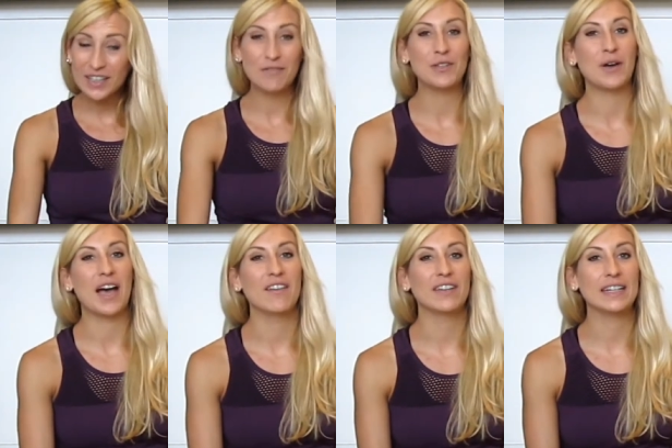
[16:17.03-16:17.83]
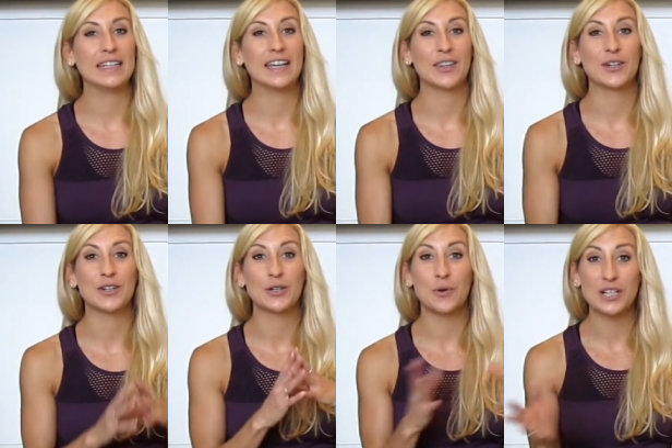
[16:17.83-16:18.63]
If you have any
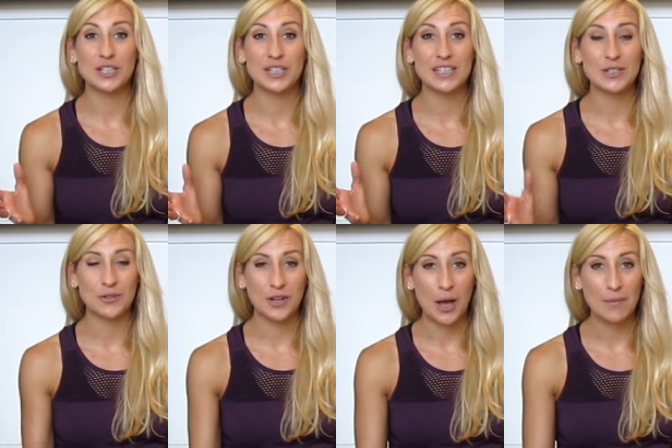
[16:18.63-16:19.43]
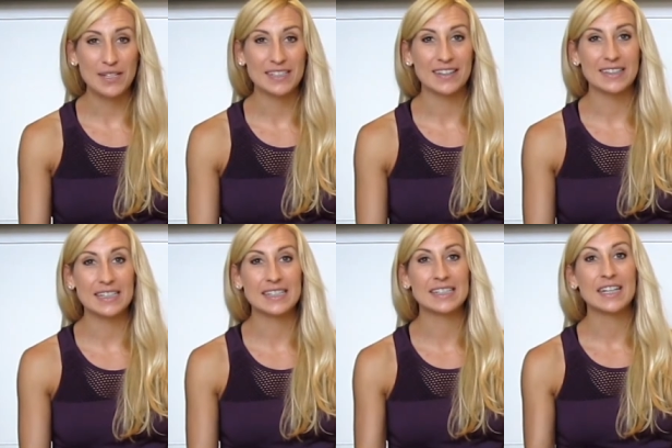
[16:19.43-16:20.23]
other questions or comments on
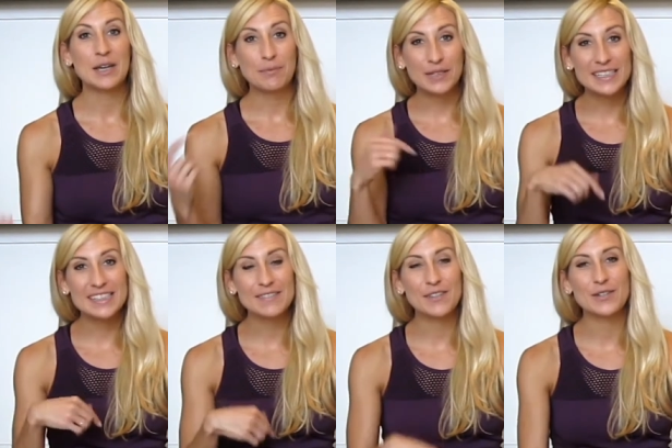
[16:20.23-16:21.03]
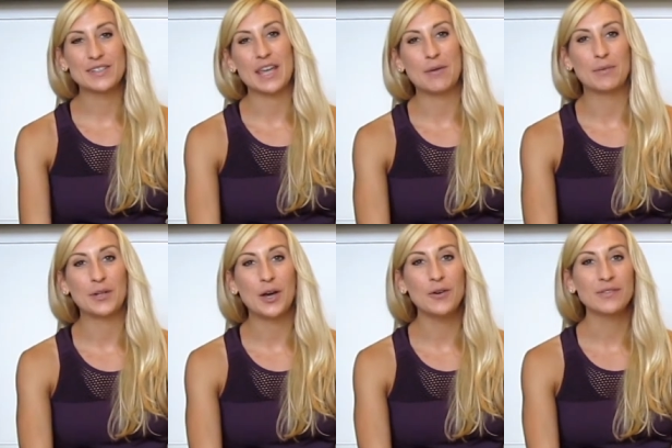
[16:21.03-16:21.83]
this, please leave those down
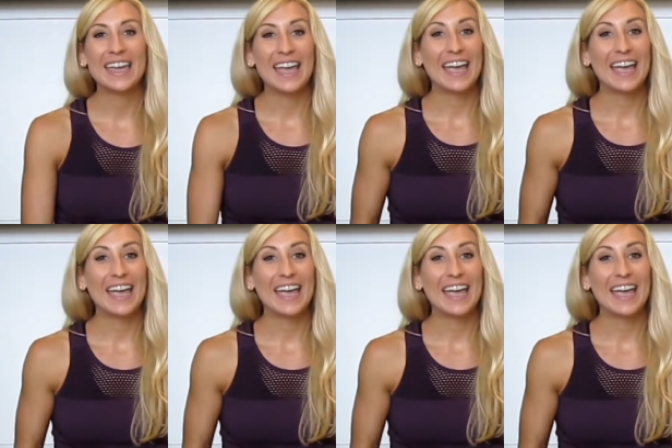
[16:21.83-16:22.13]
below.